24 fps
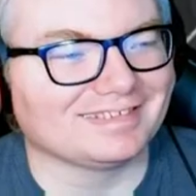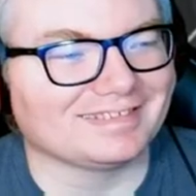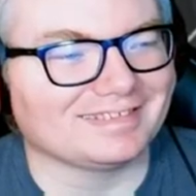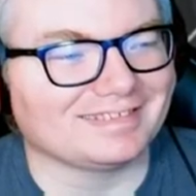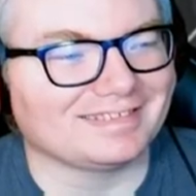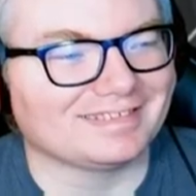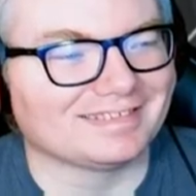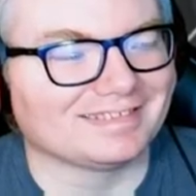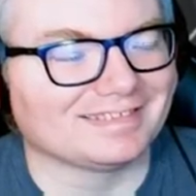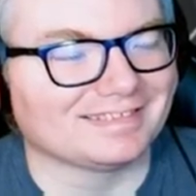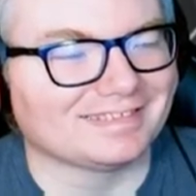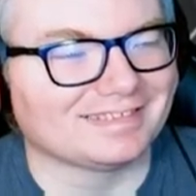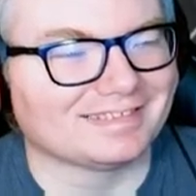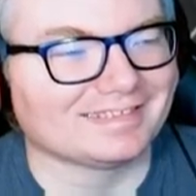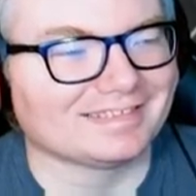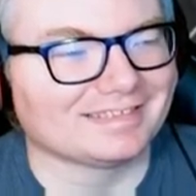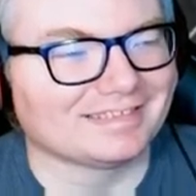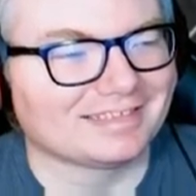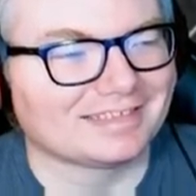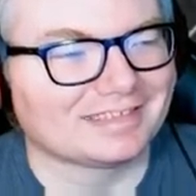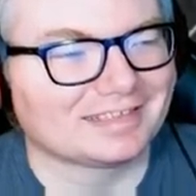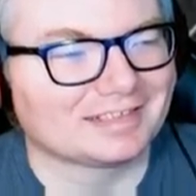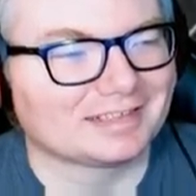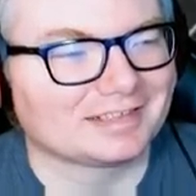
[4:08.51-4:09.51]

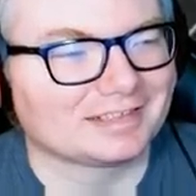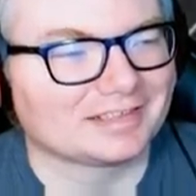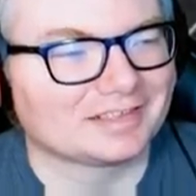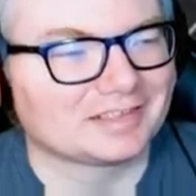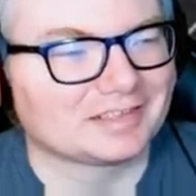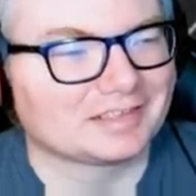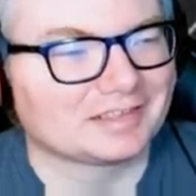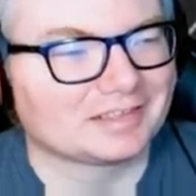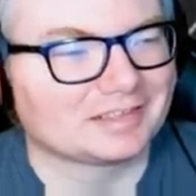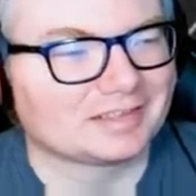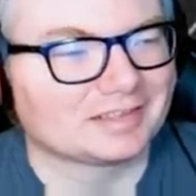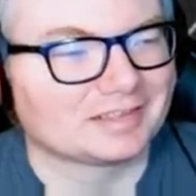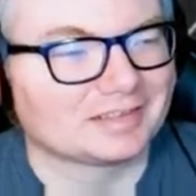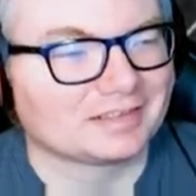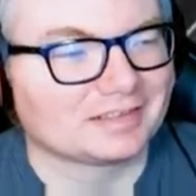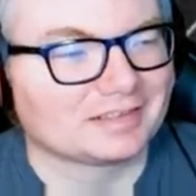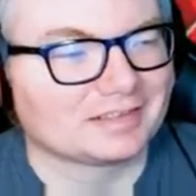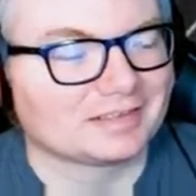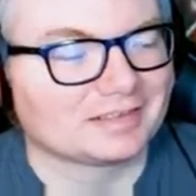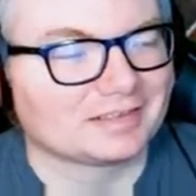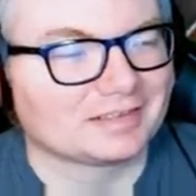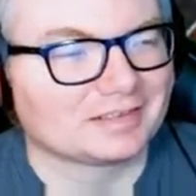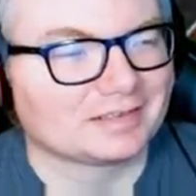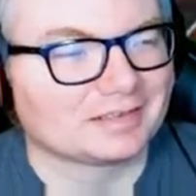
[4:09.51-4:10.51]

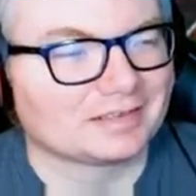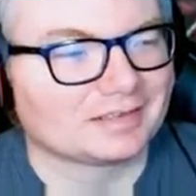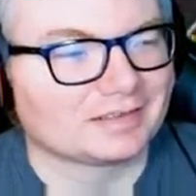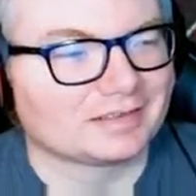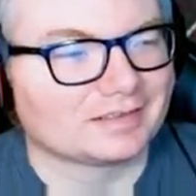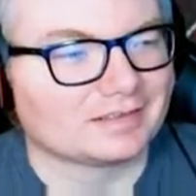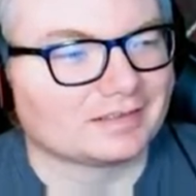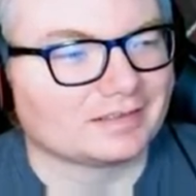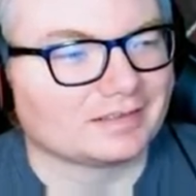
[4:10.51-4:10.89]
Nothing is said.